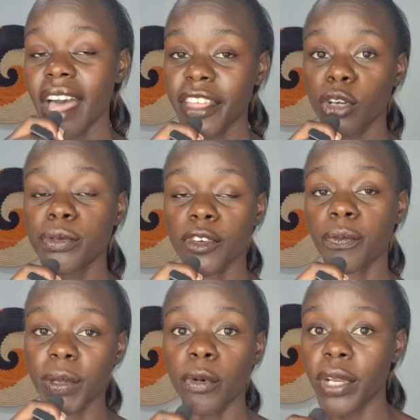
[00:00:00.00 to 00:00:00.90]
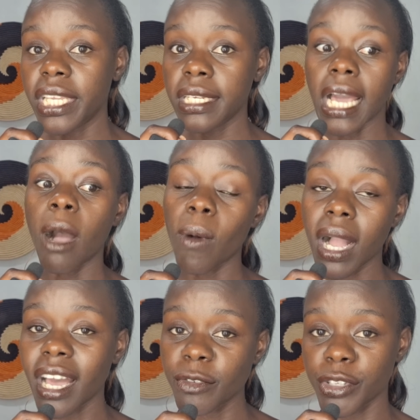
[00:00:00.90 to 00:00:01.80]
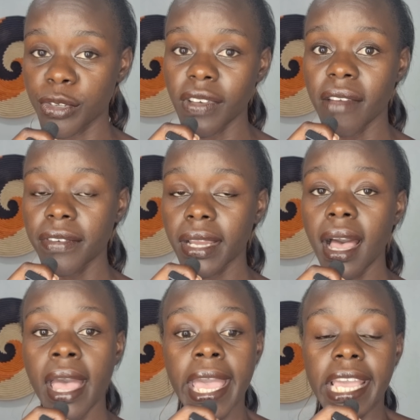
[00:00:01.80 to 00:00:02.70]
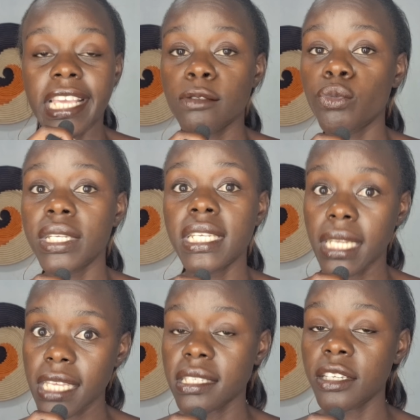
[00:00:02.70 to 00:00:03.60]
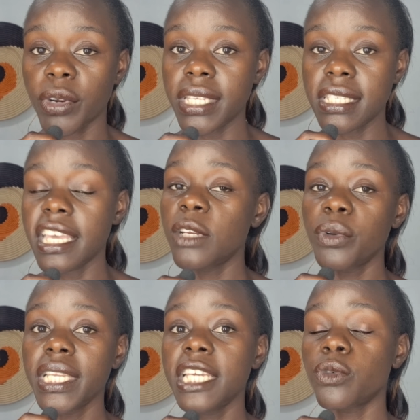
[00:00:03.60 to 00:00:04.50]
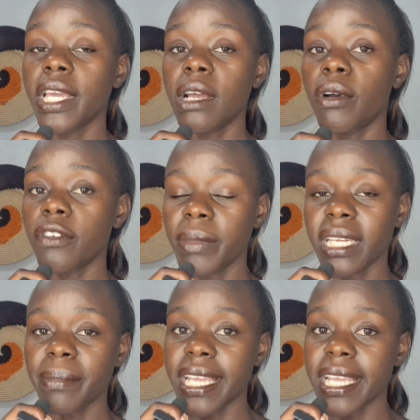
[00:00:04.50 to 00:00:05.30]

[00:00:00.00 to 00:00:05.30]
other groups of people in our countries of Africa is ridiculously crazy. And we need to get away from that